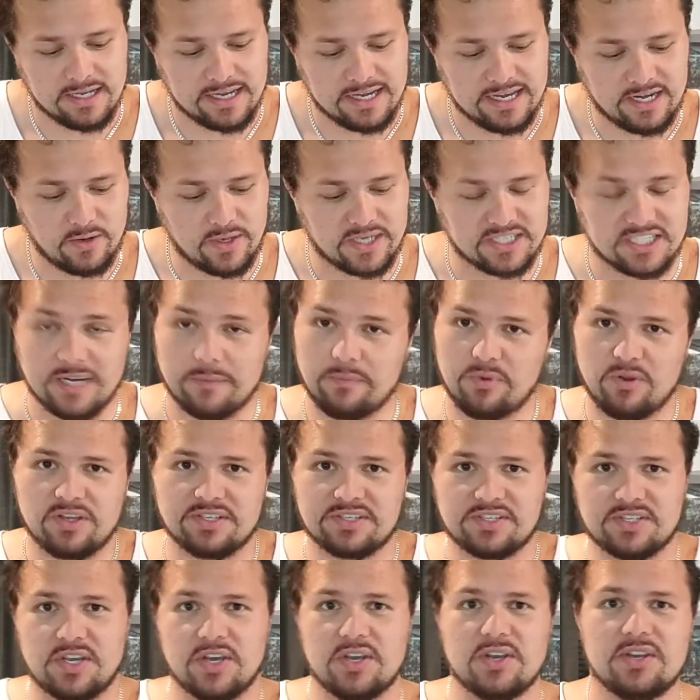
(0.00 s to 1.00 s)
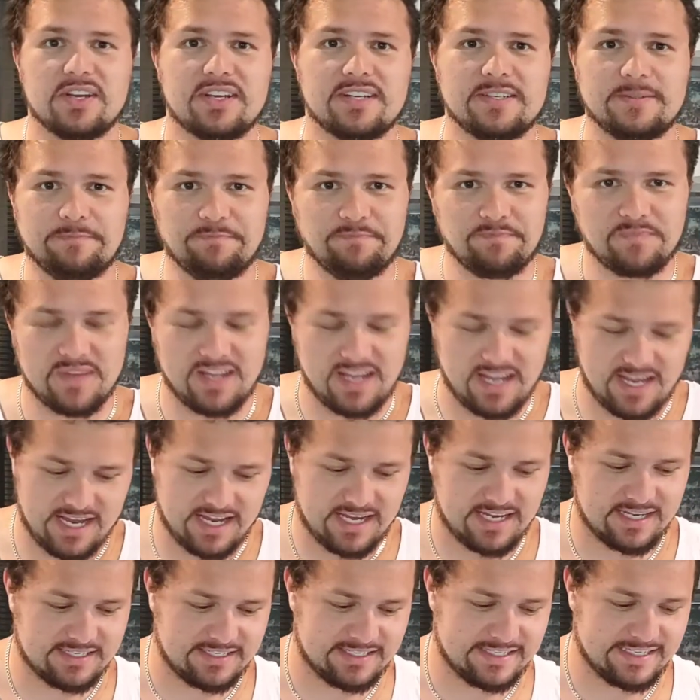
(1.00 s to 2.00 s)
I jumped on the scooter
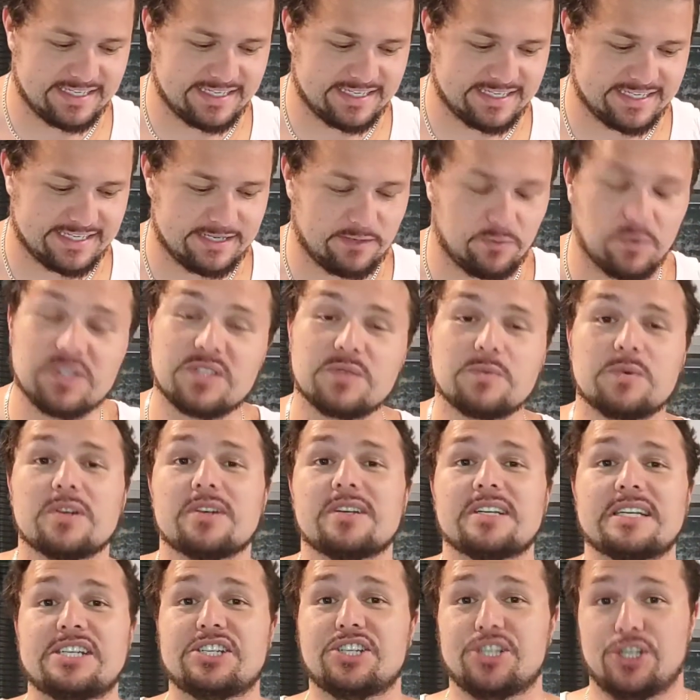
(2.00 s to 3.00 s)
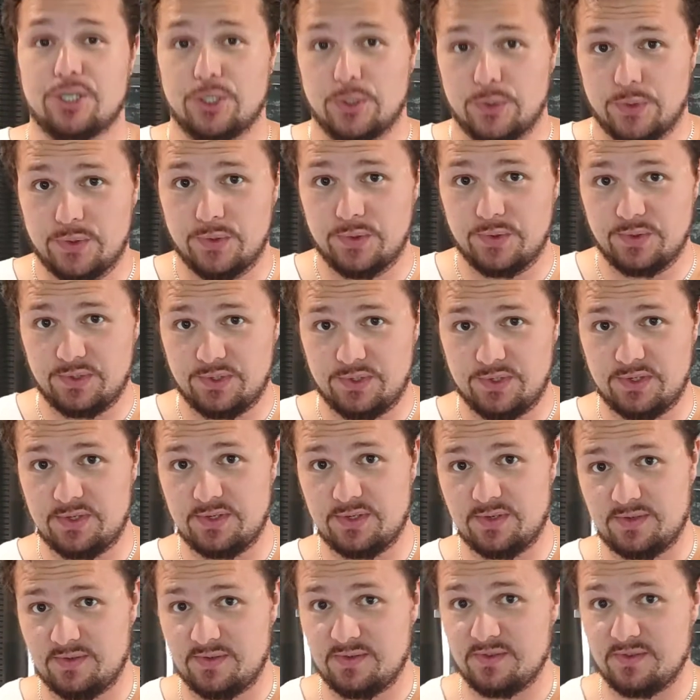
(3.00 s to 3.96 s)
and I wasn't wearing any shoes.